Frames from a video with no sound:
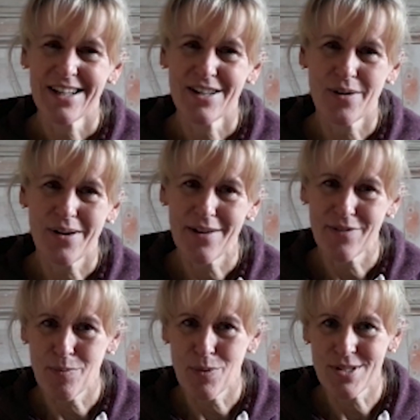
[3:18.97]
not
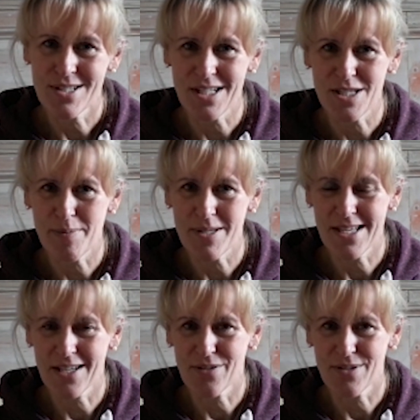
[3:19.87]
ever wanting to be
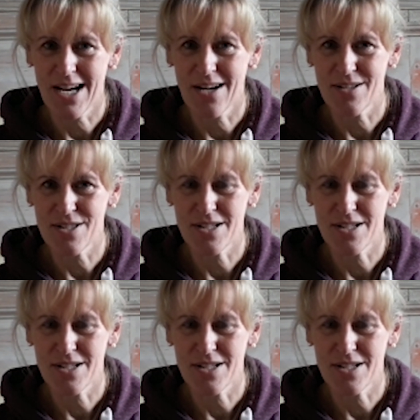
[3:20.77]
singled out as